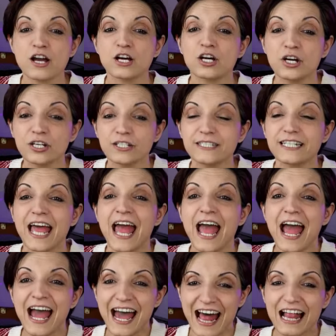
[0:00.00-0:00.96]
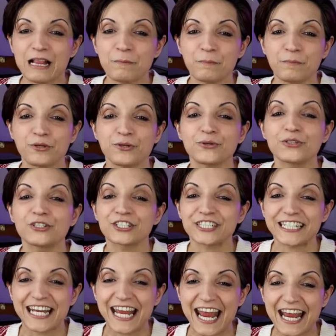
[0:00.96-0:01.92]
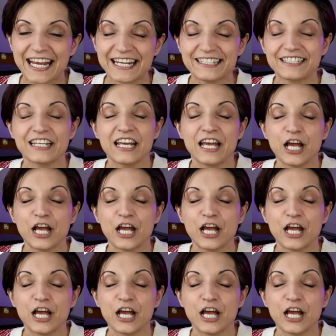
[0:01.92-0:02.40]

could help you create